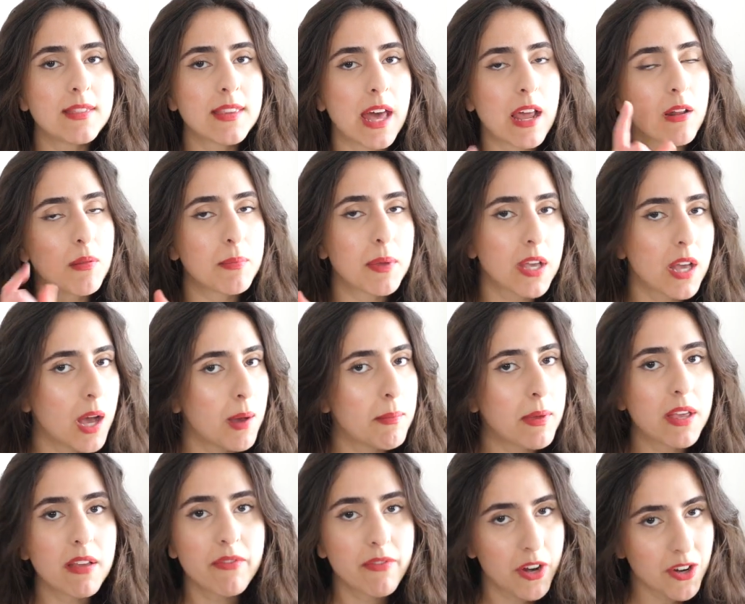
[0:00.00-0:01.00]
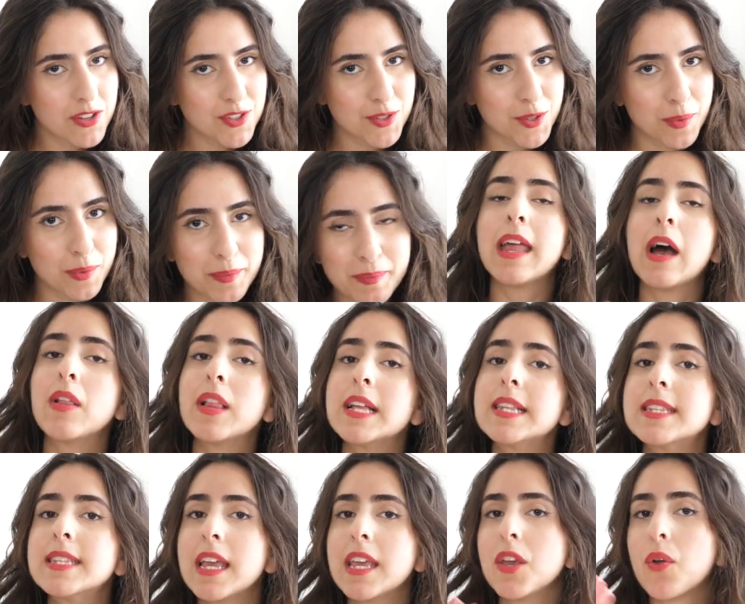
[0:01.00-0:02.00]
That'll be coming very soon. Now
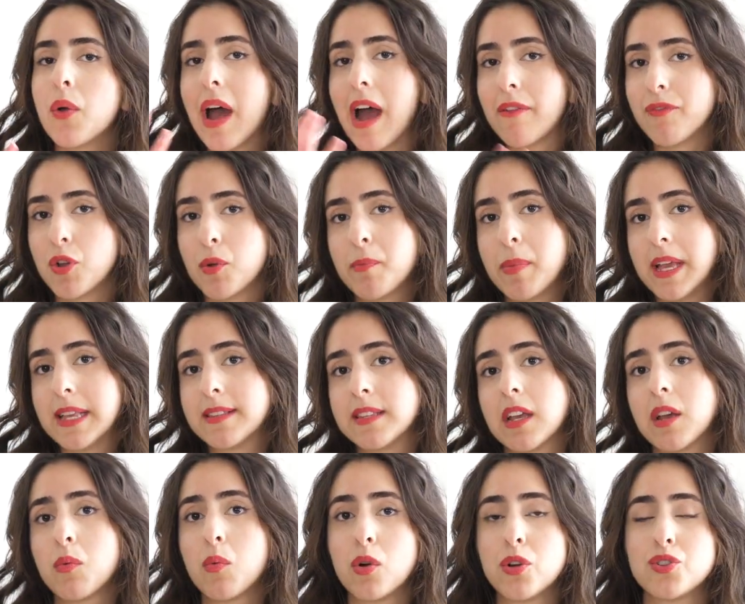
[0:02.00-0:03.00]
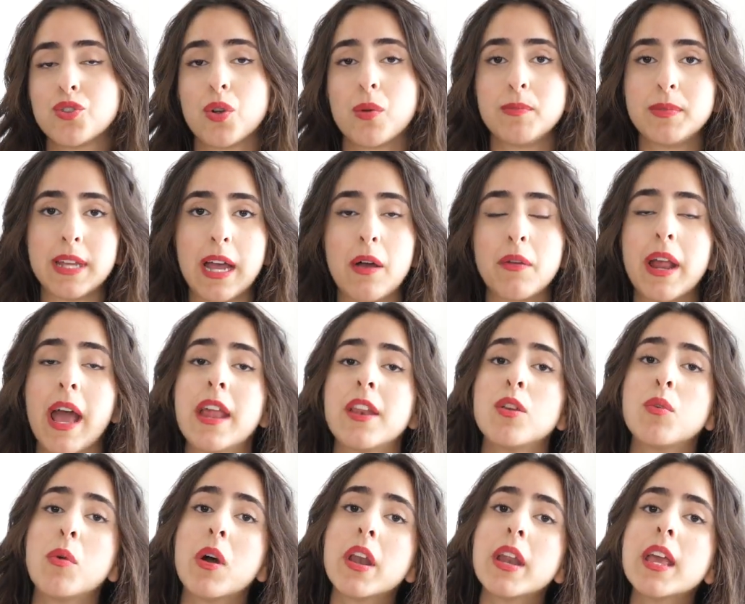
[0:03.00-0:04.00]
let's say you have your basic wardrobe down and you
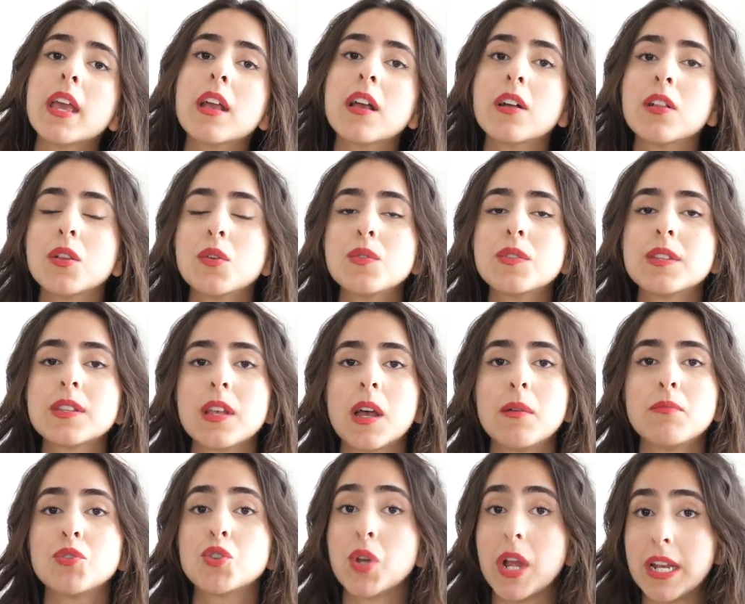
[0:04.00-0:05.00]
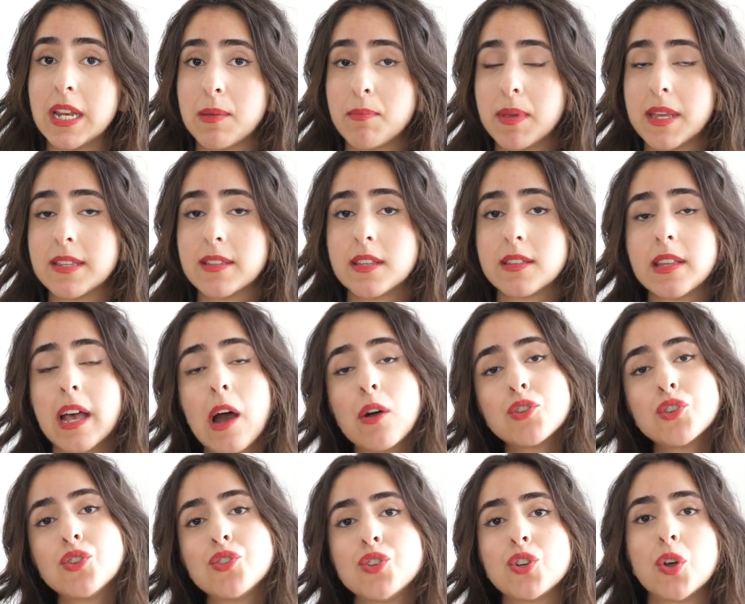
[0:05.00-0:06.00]
want to include some trendy pieces. How
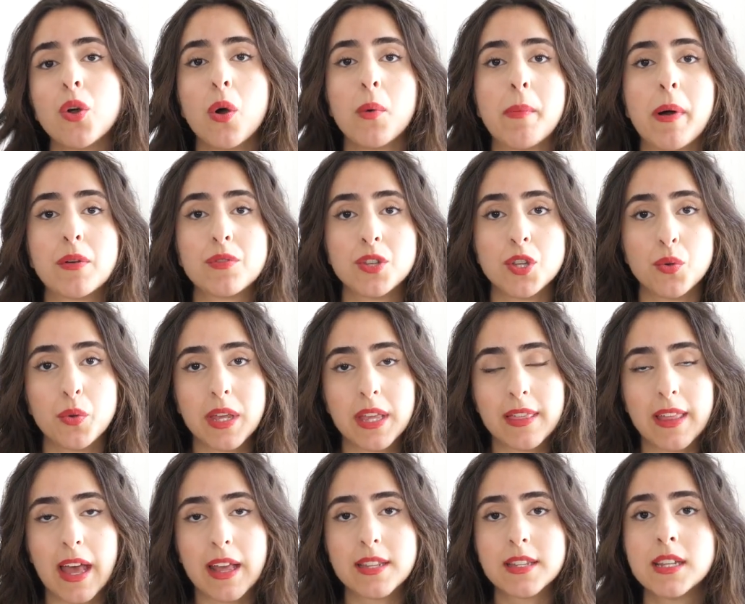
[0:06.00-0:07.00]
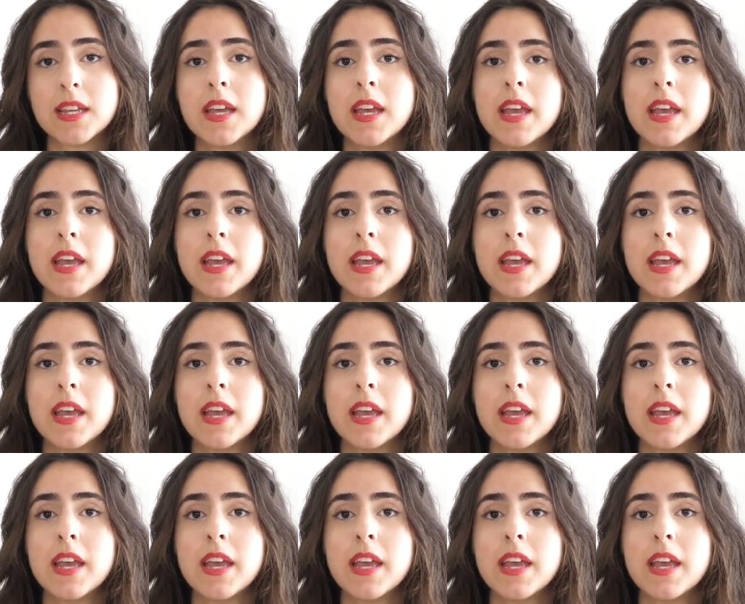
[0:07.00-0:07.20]
should you go about doing that?